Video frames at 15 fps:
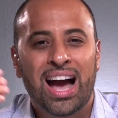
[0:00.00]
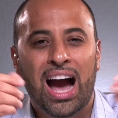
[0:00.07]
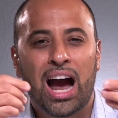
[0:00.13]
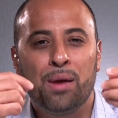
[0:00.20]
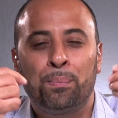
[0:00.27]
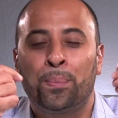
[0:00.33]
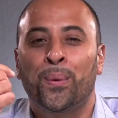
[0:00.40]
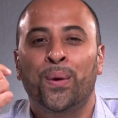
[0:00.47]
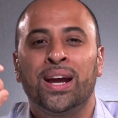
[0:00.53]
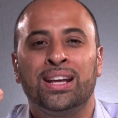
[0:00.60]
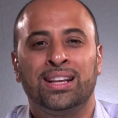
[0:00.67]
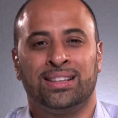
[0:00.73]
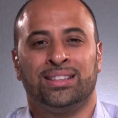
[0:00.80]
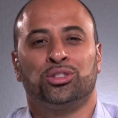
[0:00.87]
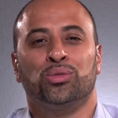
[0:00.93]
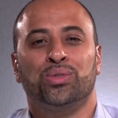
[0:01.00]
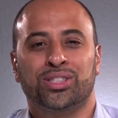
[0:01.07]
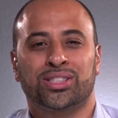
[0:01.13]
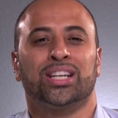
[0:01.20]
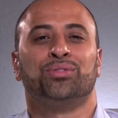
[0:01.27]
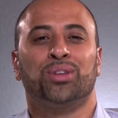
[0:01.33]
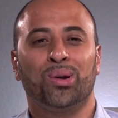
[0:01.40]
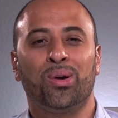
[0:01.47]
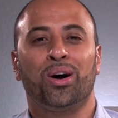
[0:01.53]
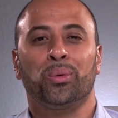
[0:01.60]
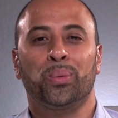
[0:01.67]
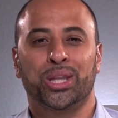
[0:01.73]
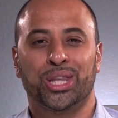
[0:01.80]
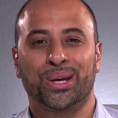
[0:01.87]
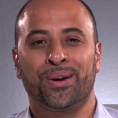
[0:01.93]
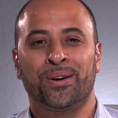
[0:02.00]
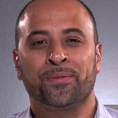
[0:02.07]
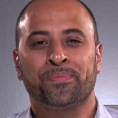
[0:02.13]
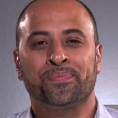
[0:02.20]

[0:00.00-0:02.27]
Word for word: I pray to receive the Lord with you.